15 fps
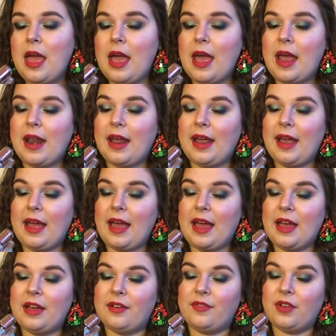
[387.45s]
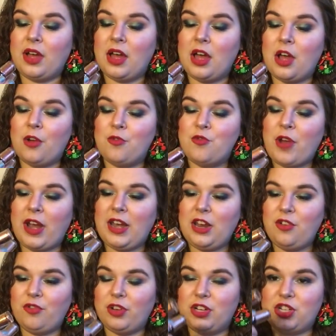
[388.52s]
And I have
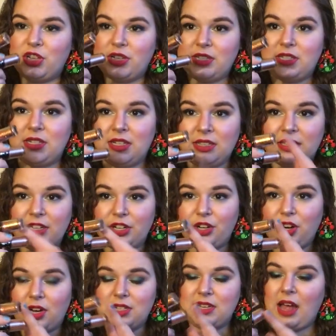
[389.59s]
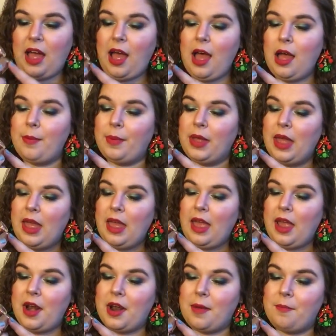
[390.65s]
Rigning Riches Glitter on top,
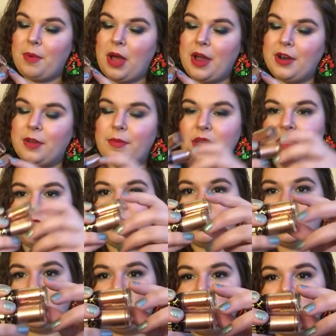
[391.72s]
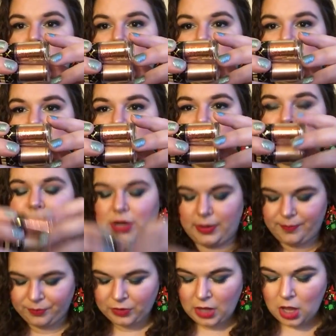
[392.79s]
and on bottom is
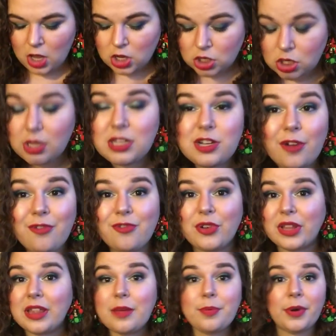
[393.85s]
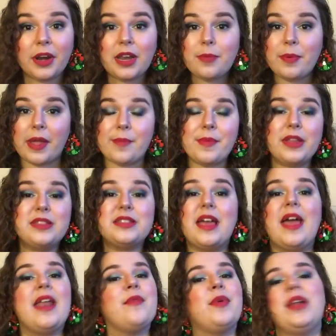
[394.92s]
Stardream. So these are really pretty pigments,
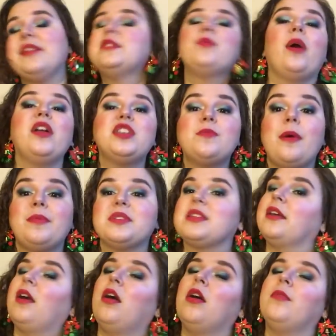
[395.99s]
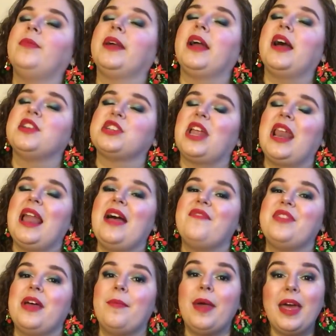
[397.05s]
and when I swatch them, I'm just like, oh my gosh, I
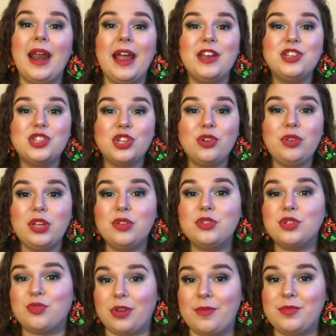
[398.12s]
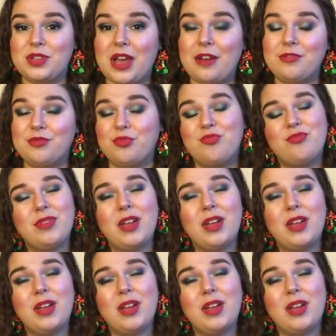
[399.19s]
love them. And I do use cream shadows,